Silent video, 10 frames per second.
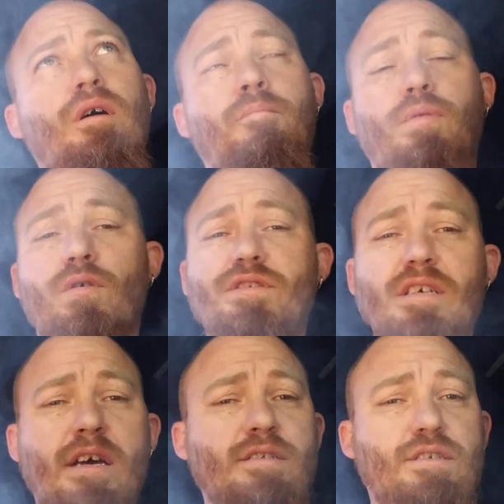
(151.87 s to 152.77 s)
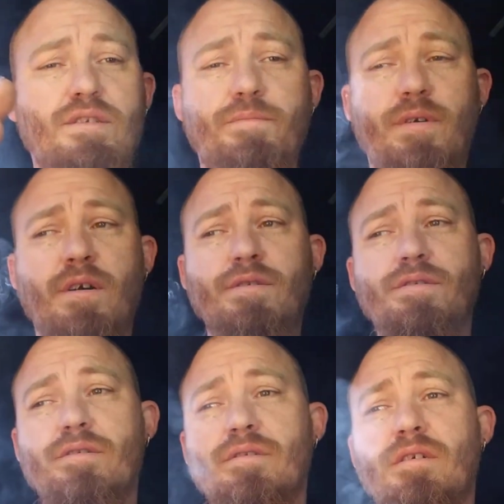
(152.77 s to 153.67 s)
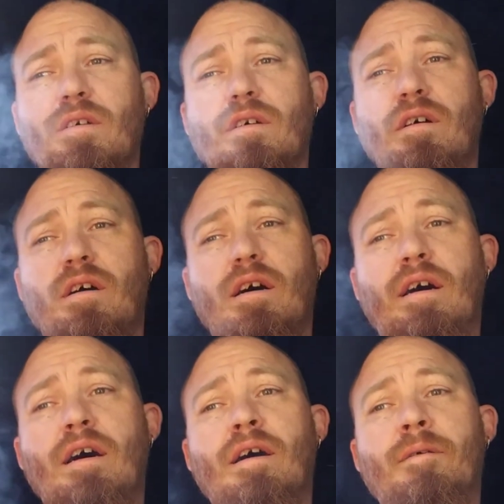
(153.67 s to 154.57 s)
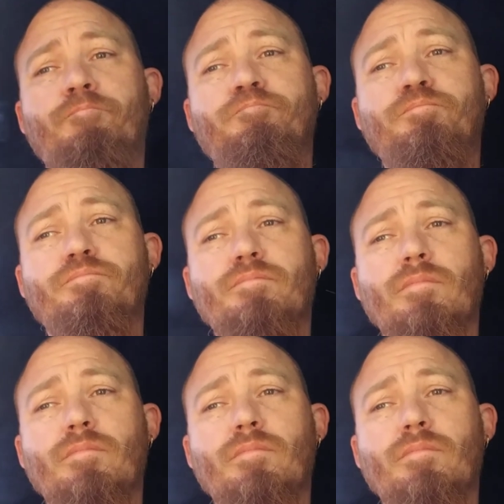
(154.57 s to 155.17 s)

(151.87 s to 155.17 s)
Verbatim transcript: on both sides of the pond. Um,